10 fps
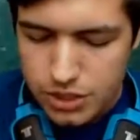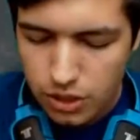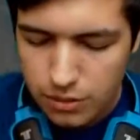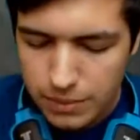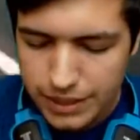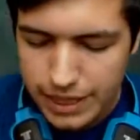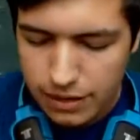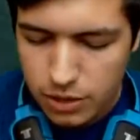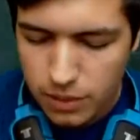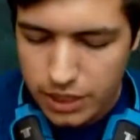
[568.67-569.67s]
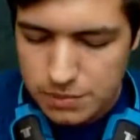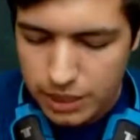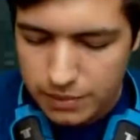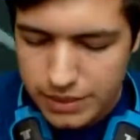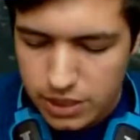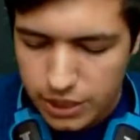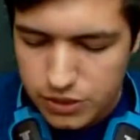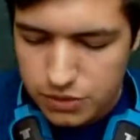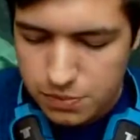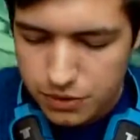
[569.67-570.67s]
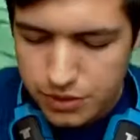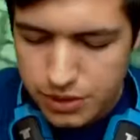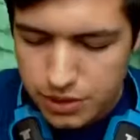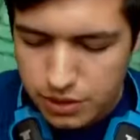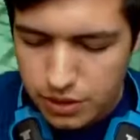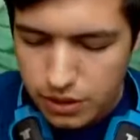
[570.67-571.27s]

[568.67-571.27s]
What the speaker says: slowed me down. Come on, let's pick up this nitrous boost.